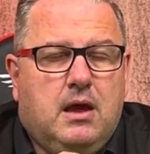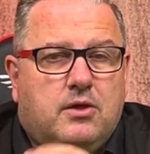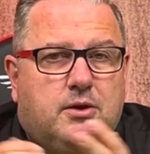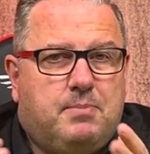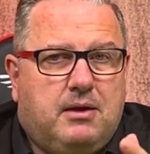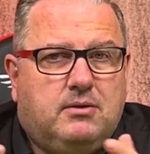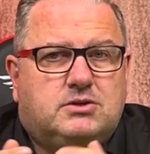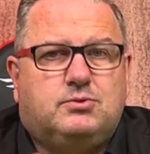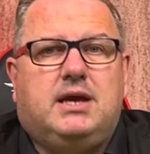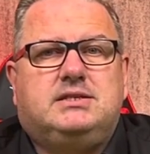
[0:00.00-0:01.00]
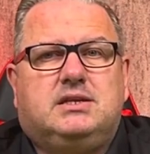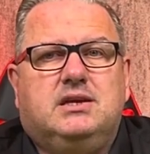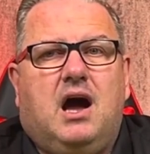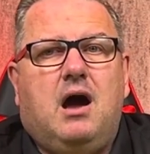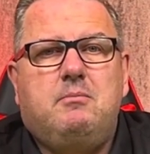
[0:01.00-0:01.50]
The barons raised an
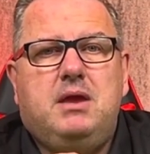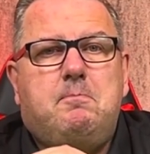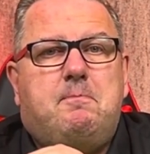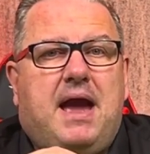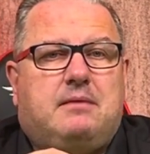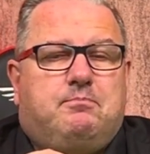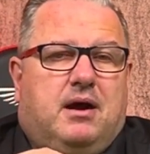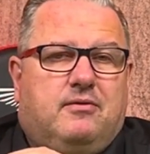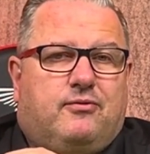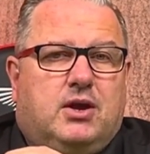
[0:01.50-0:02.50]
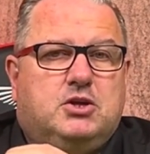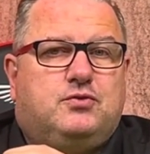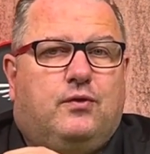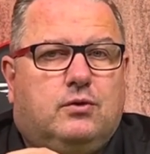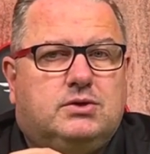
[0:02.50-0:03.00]
army backed by French
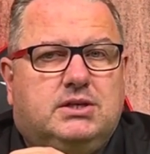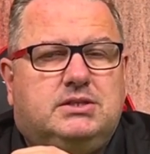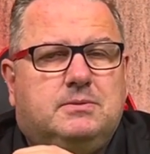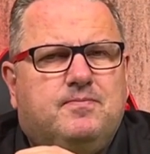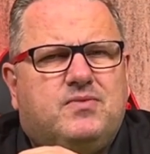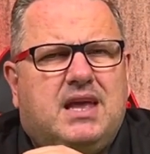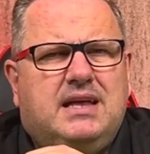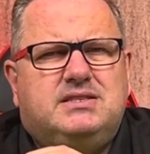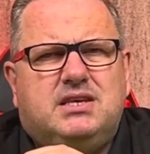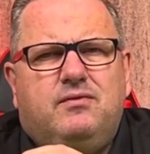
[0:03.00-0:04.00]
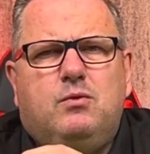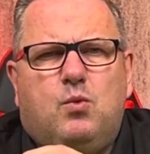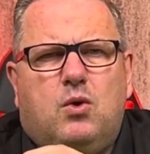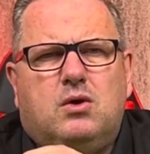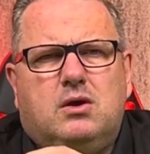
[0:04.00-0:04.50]
forces, and civil
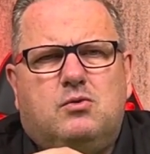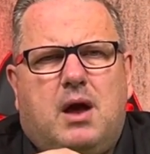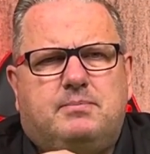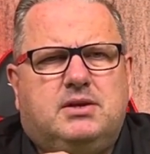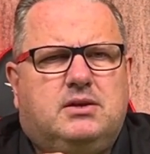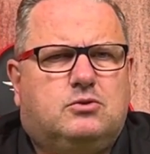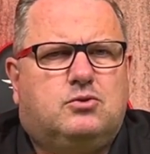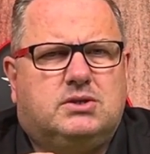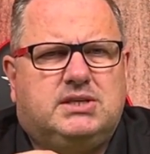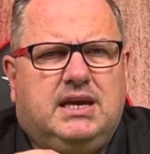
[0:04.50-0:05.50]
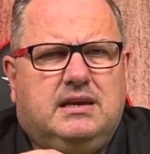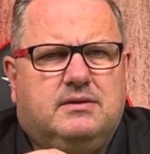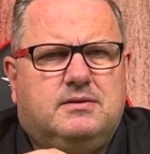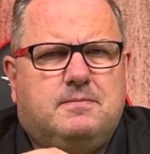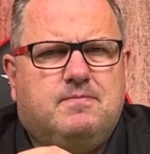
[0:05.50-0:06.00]
war erupted across
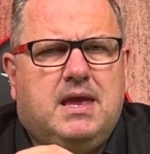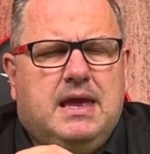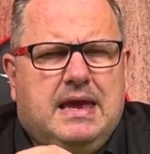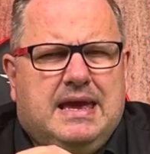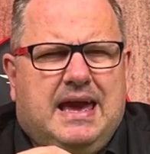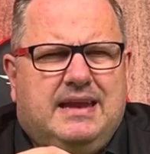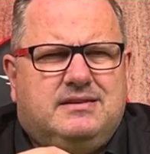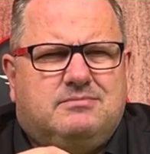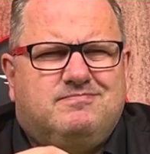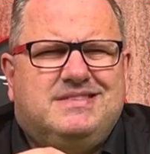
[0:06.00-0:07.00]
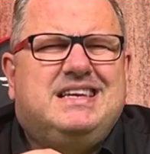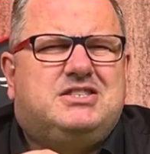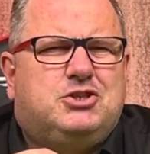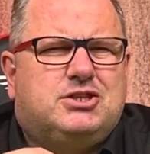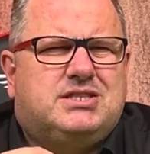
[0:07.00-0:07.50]
England. And let's
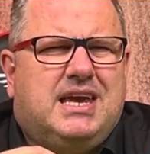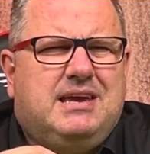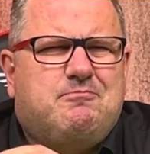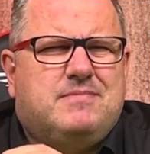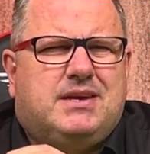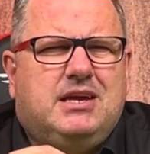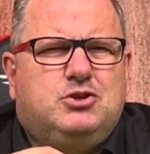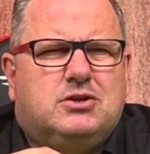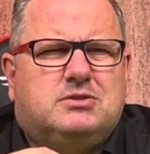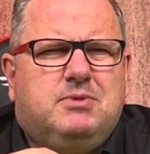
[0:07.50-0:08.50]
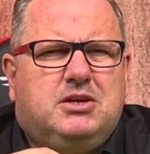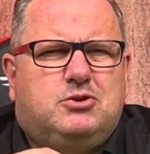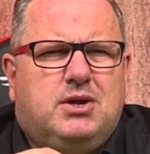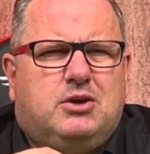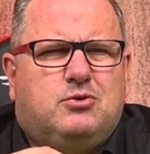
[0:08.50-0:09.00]
just say King John's
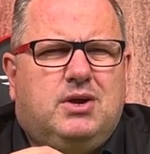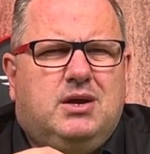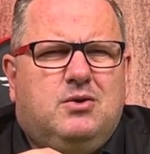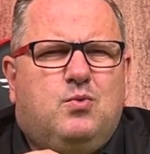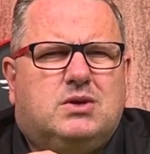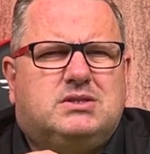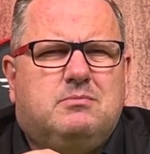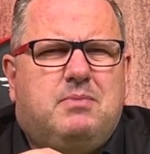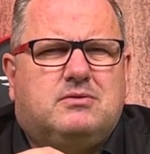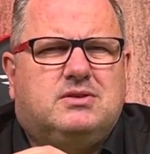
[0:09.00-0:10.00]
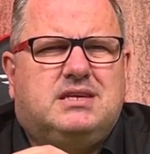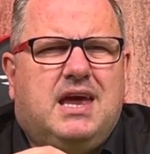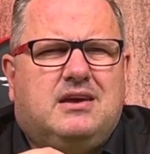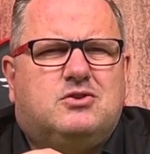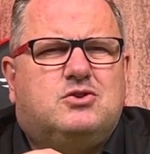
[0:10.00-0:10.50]
military career wasn't about to
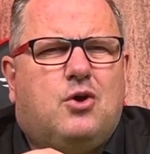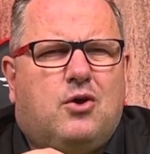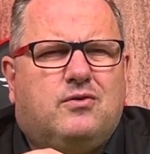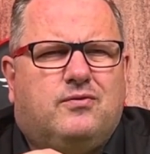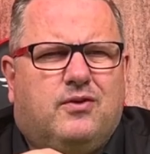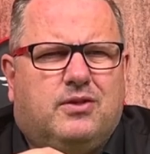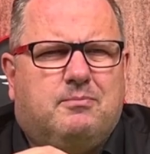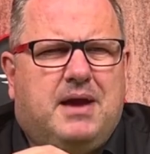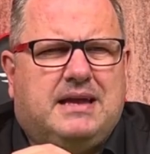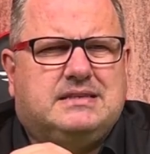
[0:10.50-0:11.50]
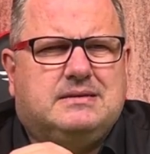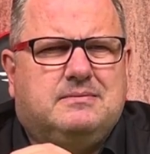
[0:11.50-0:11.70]
take a turn for the better.